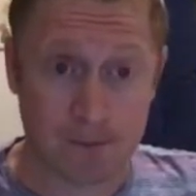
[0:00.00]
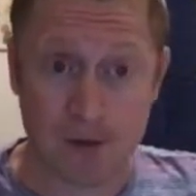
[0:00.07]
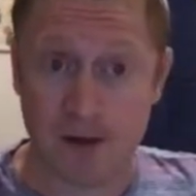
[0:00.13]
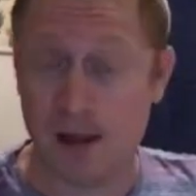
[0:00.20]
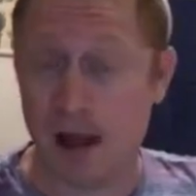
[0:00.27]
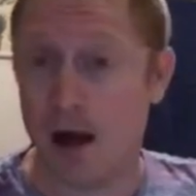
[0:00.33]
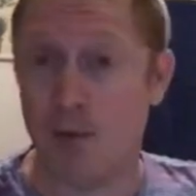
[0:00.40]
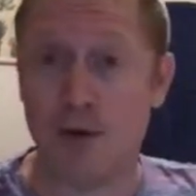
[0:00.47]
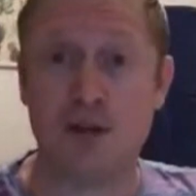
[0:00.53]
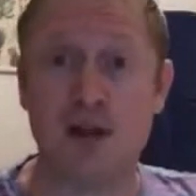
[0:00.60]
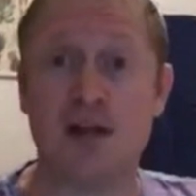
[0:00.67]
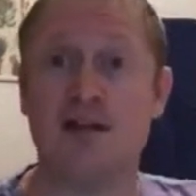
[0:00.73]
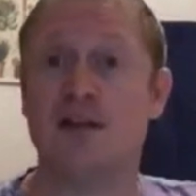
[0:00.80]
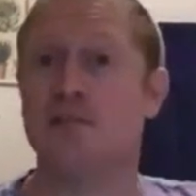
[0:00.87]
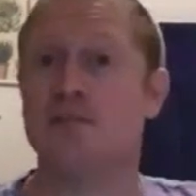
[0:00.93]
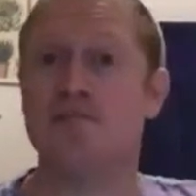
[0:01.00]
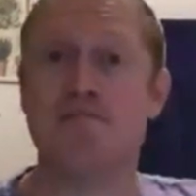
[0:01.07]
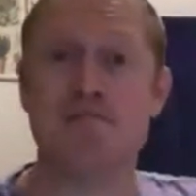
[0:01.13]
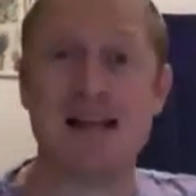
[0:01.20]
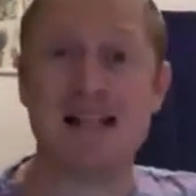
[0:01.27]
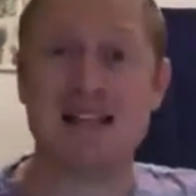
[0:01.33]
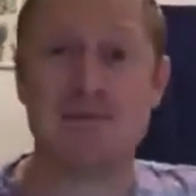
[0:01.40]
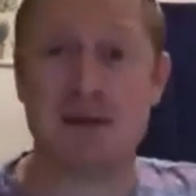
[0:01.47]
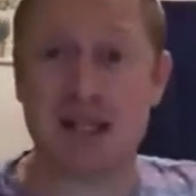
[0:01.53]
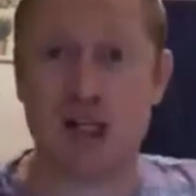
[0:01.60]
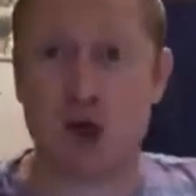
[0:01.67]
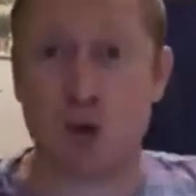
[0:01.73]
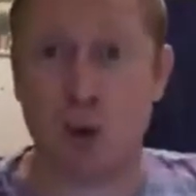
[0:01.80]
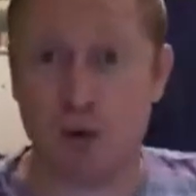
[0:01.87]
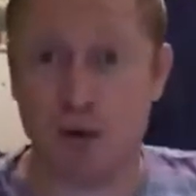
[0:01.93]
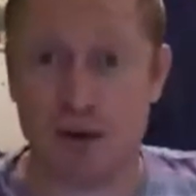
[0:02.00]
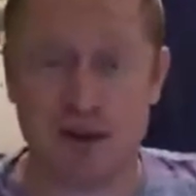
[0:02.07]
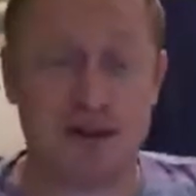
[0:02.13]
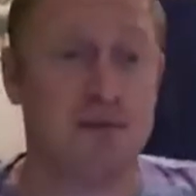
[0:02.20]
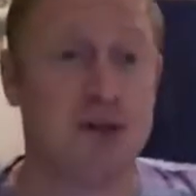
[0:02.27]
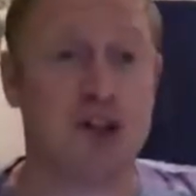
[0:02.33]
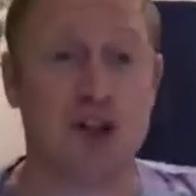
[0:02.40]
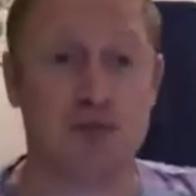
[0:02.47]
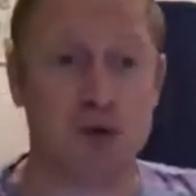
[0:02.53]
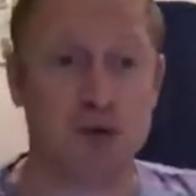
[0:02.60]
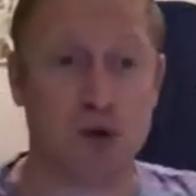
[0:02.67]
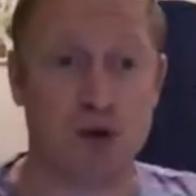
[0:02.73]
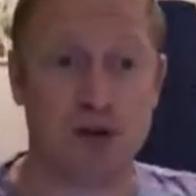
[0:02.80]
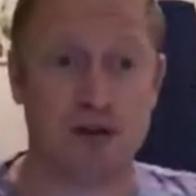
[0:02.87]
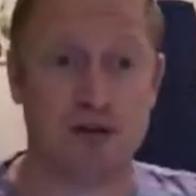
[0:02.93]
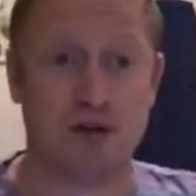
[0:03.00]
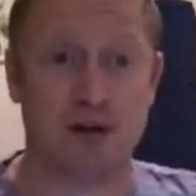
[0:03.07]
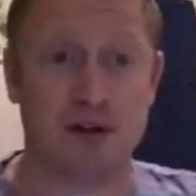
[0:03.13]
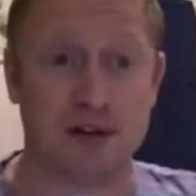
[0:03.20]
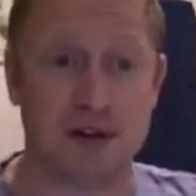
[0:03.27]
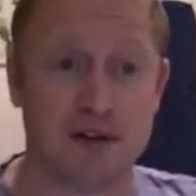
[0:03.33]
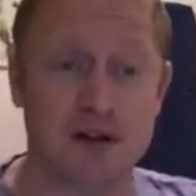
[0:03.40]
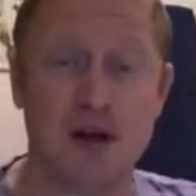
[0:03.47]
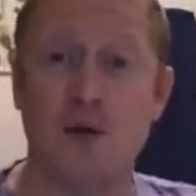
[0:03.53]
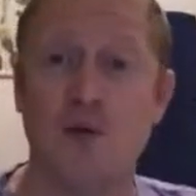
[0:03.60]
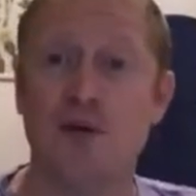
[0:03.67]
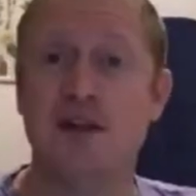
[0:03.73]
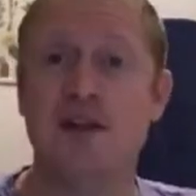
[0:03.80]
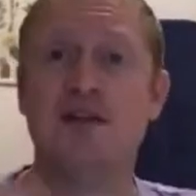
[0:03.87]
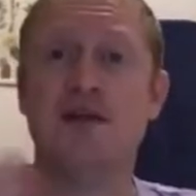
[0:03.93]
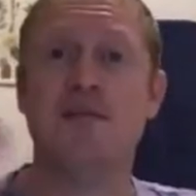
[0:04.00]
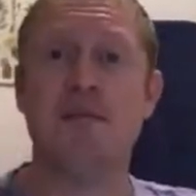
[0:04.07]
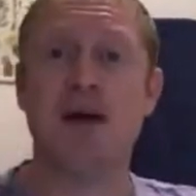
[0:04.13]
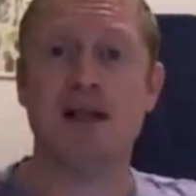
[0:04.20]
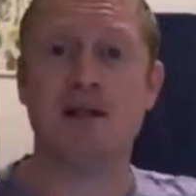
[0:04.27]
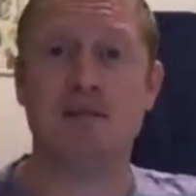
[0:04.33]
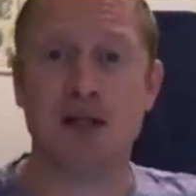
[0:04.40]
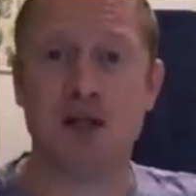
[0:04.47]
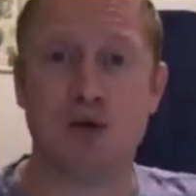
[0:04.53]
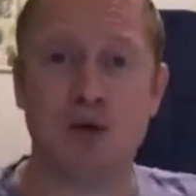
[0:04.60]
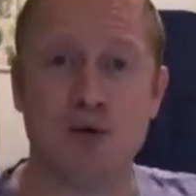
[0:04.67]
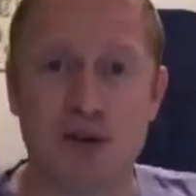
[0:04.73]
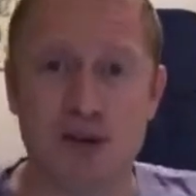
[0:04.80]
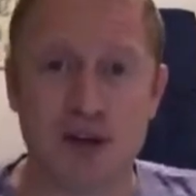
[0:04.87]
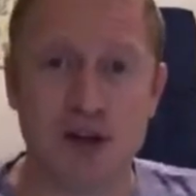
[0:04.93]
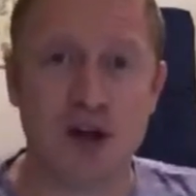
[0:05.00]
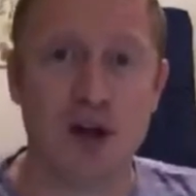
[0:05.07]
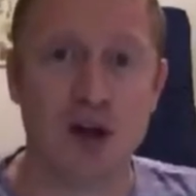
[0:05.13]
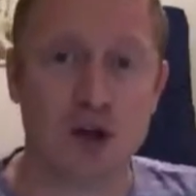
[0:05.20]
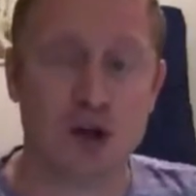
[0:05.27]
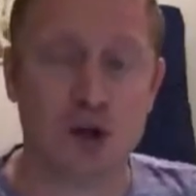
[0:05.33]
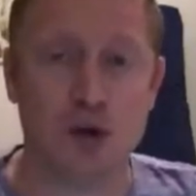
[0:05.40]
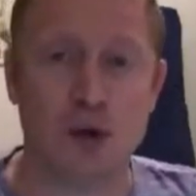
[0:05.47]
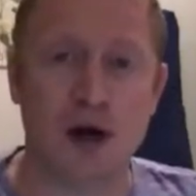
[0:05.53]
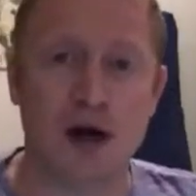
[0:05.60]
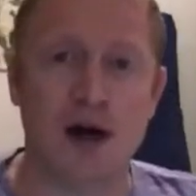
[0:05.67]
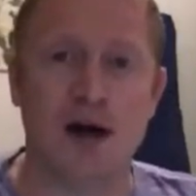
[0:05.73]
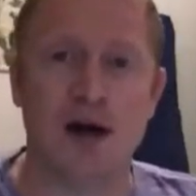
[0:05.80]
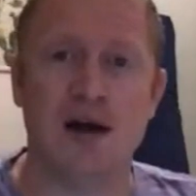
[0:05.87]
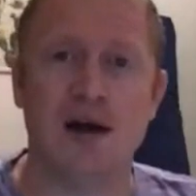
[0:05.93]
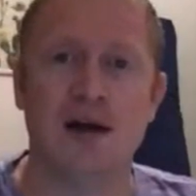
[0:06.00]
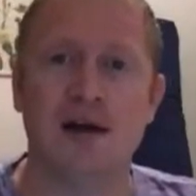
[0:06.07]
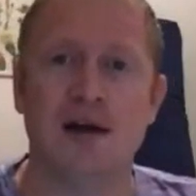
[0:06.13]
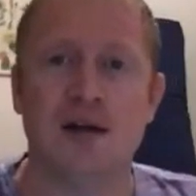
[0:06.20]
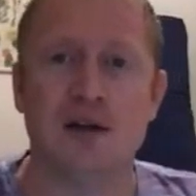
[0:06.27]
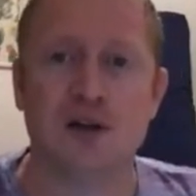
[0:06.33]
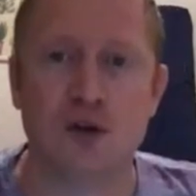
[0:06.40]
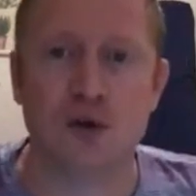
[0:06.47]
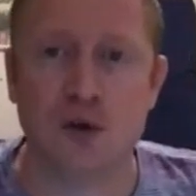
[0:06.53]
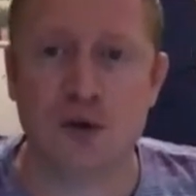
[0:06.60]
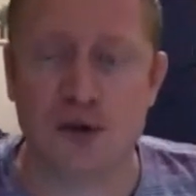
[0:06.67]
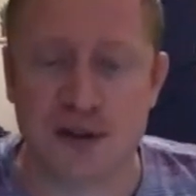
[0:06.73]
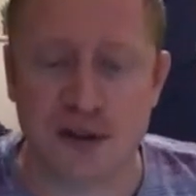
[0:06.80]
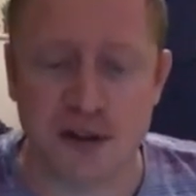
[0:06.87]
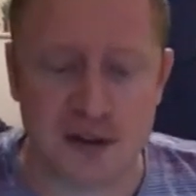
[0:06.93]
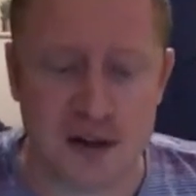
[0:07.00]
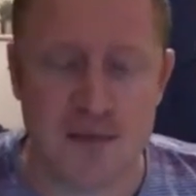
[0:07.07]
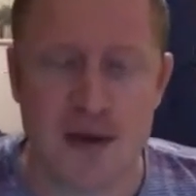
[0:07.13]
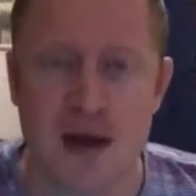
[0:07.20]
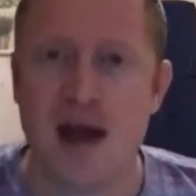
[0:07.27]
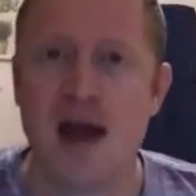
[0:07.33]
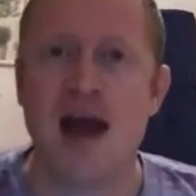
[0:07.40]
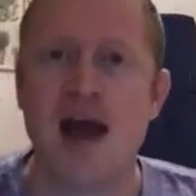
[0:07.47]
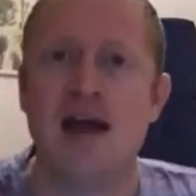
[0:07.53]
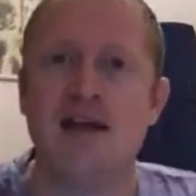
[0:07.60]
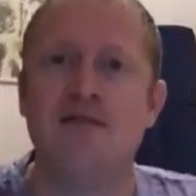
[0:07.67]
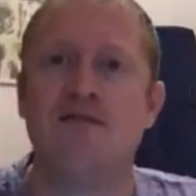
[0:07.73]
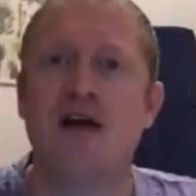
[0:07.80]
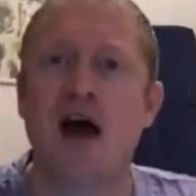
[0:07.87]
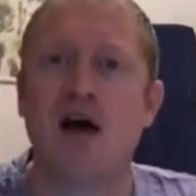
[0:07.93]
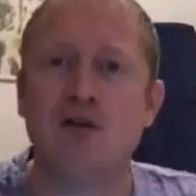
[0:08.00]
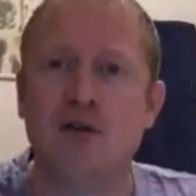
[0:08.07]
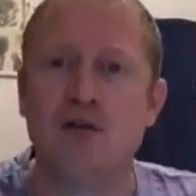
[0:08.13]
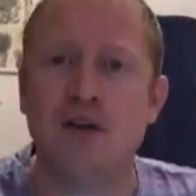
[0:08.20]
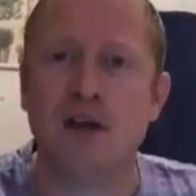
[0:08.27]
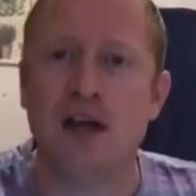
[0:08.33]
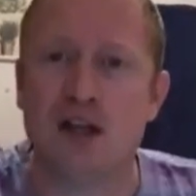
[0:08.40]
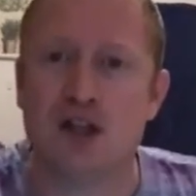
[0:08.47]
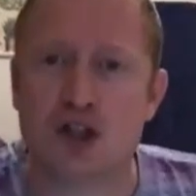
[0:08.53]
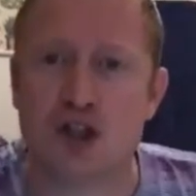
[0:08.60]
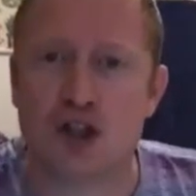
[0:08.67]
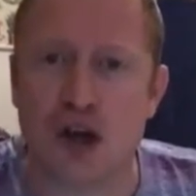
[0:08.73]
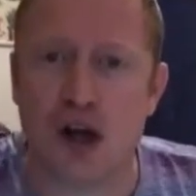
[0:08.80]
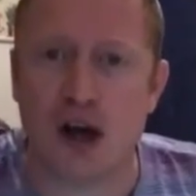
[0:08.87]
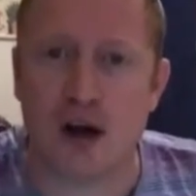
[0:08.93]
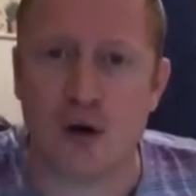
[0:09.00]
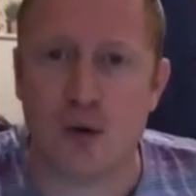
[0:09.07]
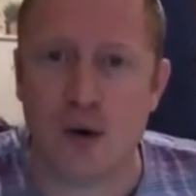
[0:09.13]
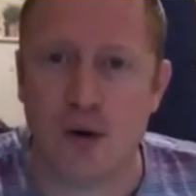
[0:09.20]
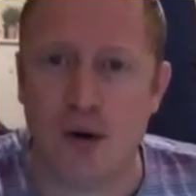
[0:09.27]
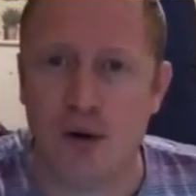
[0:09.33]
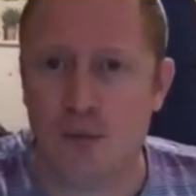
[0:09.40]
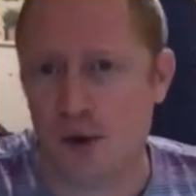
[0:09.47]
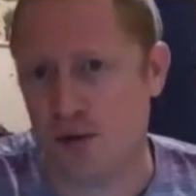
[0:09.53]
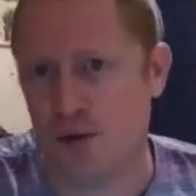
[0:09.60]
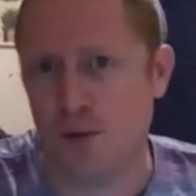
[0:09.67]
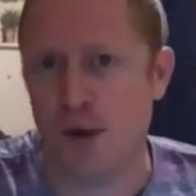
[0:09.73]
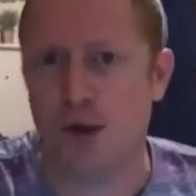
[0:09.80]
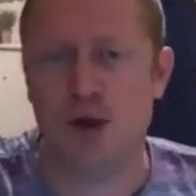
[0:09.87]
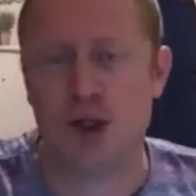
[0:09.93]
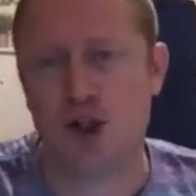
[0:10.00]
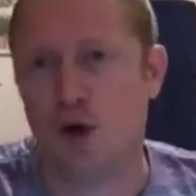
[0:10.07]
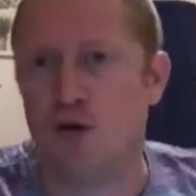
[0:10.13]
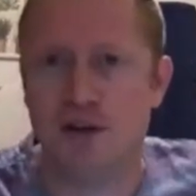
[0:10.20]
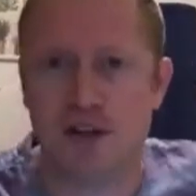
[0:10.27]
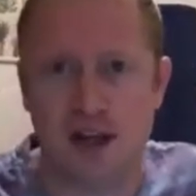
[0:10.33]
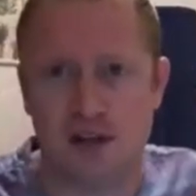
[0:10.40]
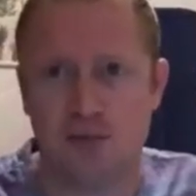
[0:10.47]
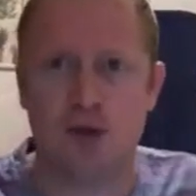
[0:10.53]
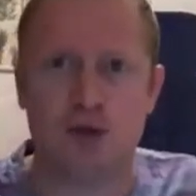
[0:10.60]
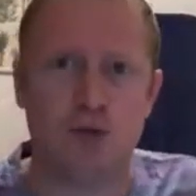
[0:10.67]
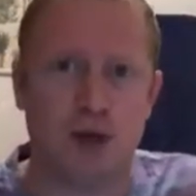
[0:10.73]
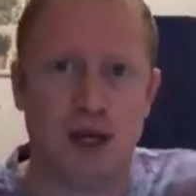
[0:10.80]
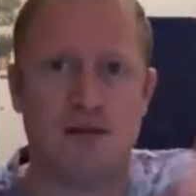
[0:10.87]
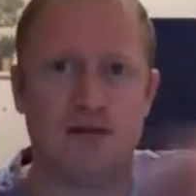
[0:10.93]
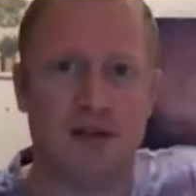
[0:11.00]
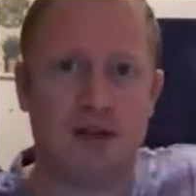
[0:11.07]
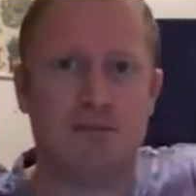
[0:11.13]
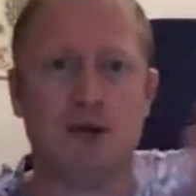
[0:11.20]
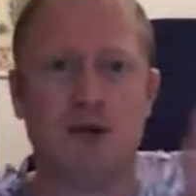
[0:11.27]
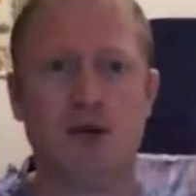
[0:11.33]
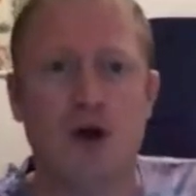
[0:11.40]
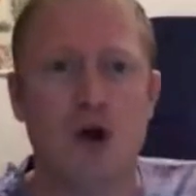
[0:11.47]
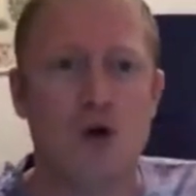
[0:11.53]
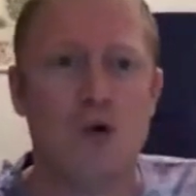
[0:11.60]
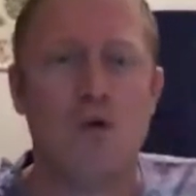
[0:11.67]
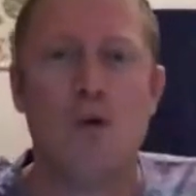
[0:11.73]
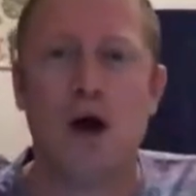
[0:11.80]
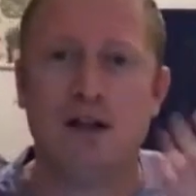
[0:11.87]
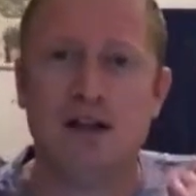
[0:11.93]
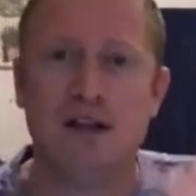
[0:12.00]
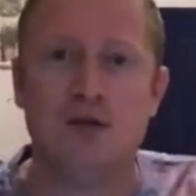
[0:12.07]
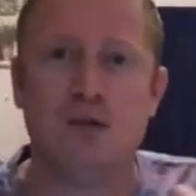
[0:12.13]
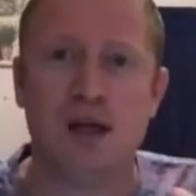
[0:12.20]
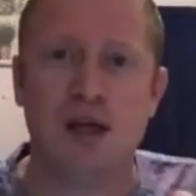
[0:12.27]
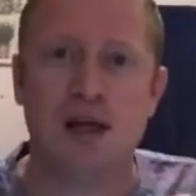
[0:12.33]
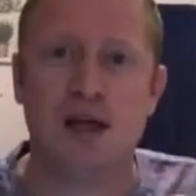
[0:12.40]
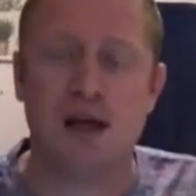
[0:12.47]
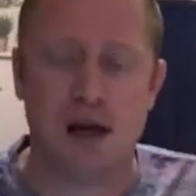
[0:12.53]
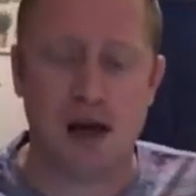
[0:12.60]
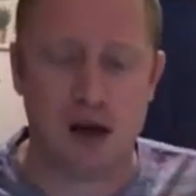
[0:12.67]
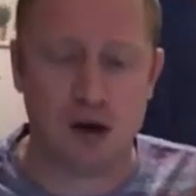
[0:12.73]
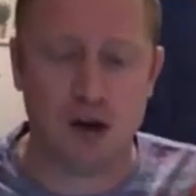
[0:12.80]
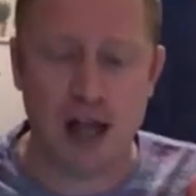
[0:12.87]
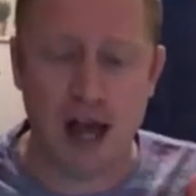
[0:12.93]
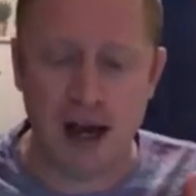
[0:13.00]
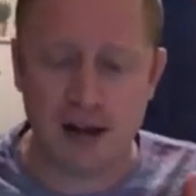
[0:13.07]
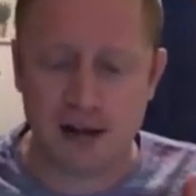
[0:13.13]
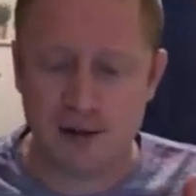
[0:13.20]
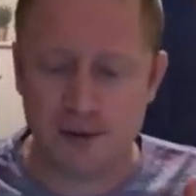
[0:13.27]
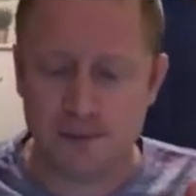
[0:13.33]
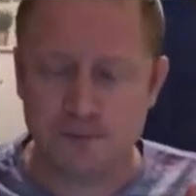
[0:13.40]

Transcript: Yeah, we sent it many queries, as much as we wanted. We sent them many queries to the system, and out of each query, we chose the input. We gave an input. What did we collect?